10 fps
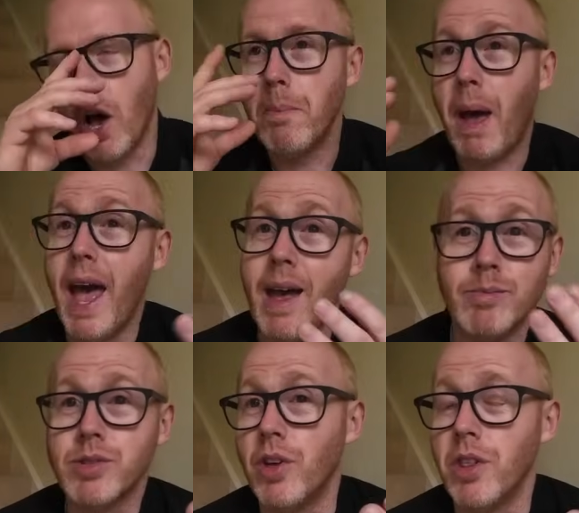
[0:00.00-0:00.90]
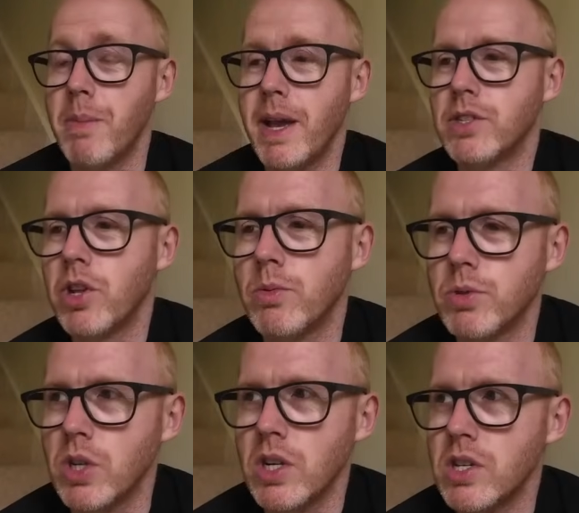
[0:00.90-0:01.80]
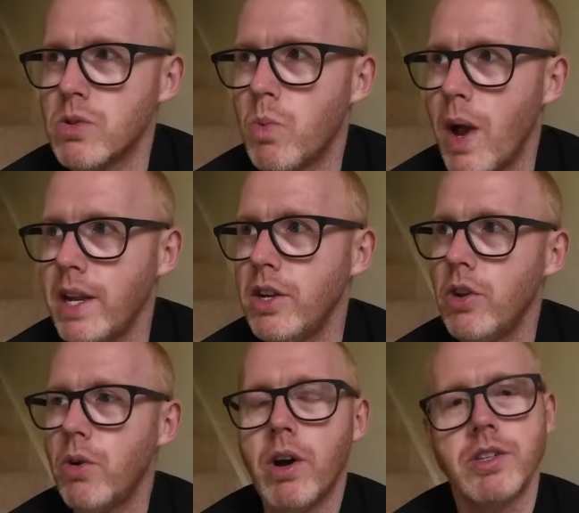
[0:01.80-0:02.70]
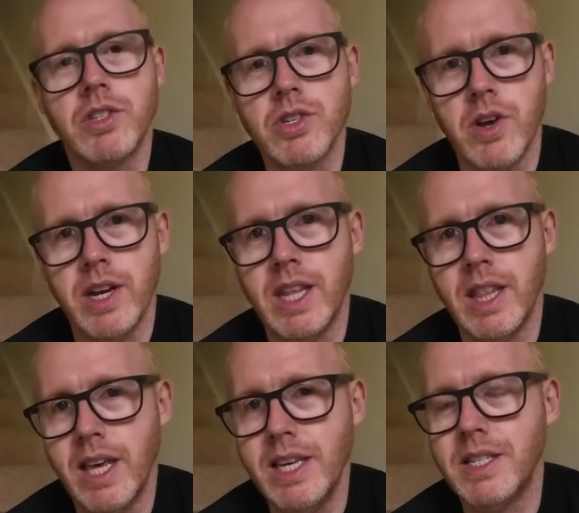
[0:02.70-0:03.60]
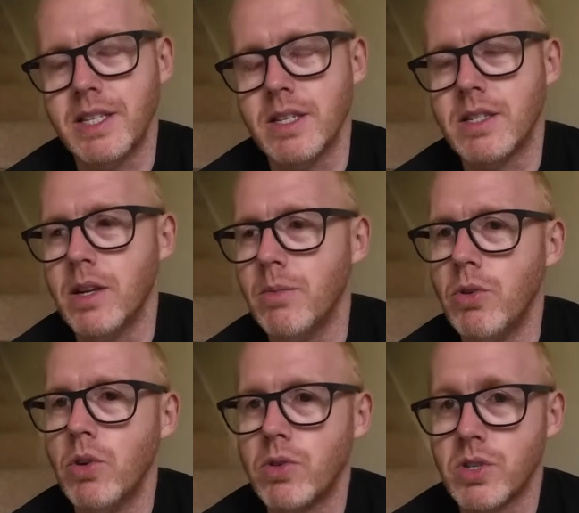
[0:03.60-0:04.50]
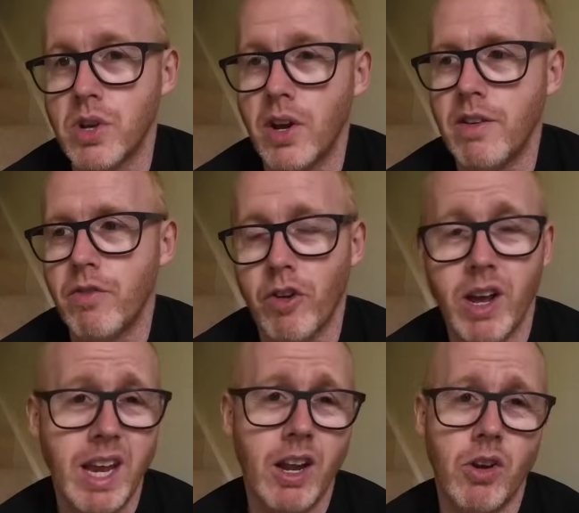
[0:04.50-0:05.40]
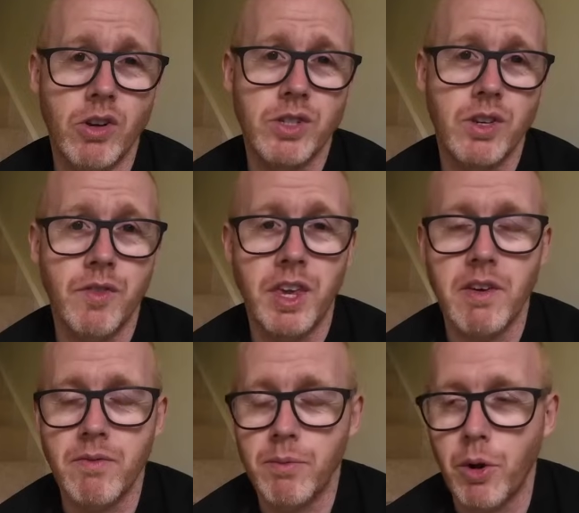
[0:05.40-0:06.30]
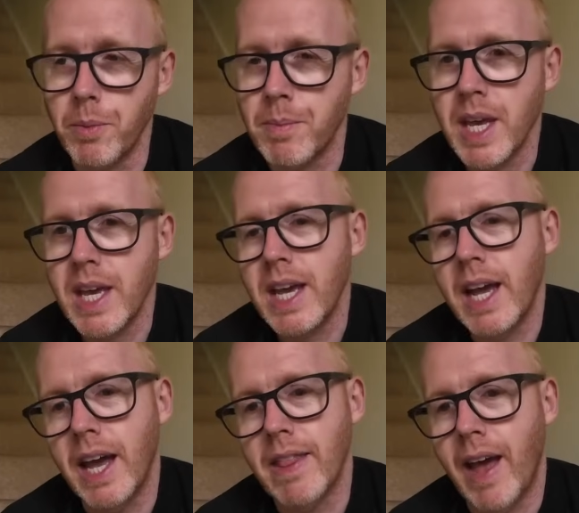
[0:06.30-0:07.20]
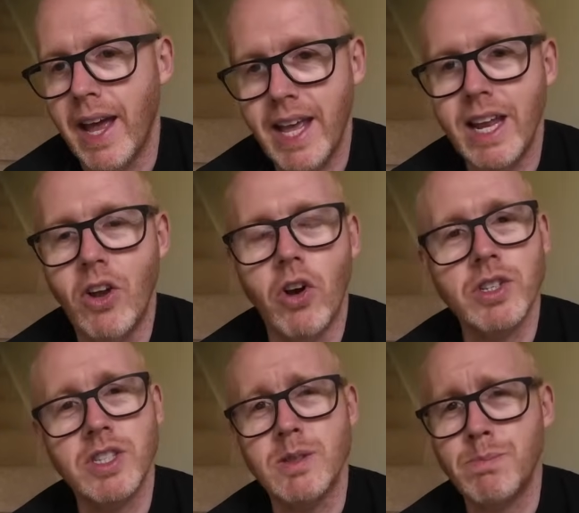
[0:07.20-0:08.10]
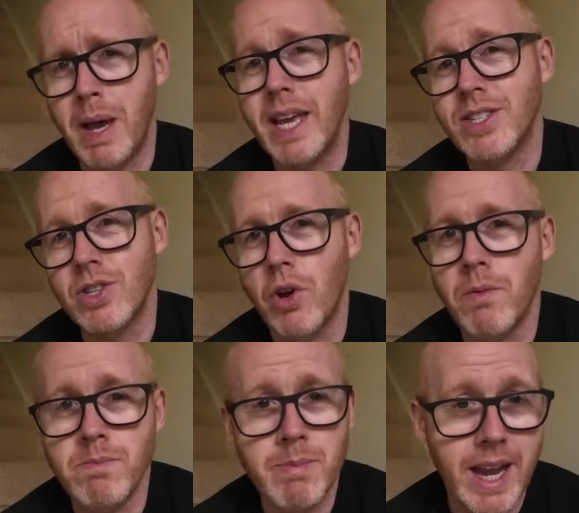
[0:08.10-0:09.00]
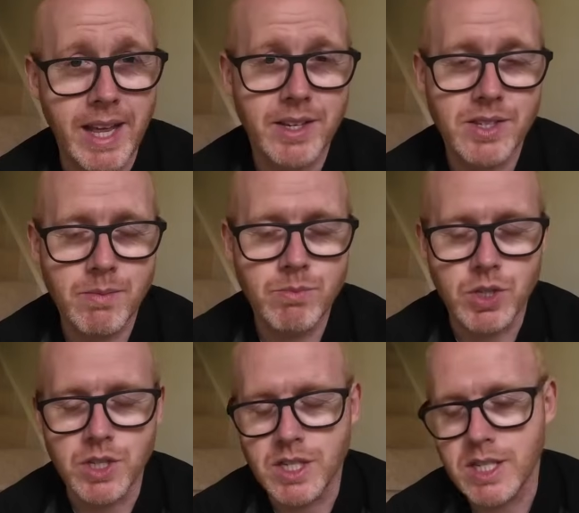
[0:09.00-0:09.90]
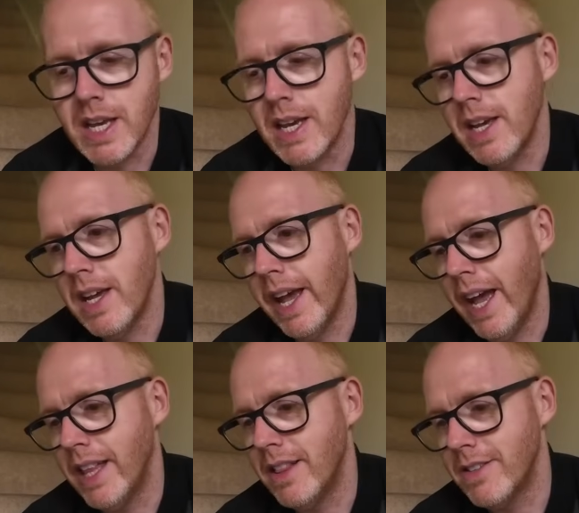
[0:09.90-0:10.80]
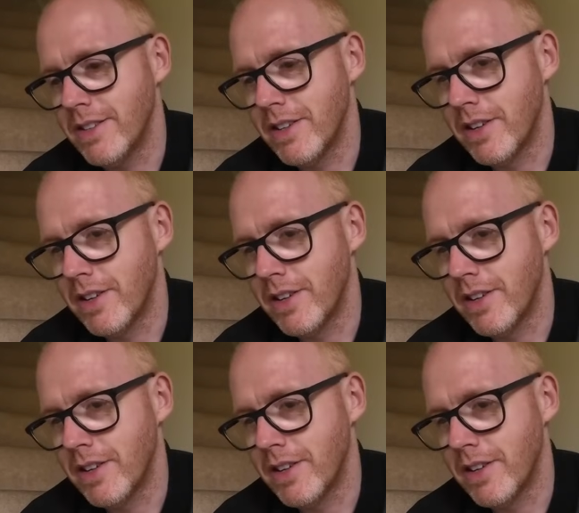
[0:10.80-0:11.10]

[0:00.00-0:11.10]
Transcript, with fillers: are perhaps not the best option is when you are designing the heat system, you're designing for a heat loss of a given room. And that heat loss is based on many assumptions. And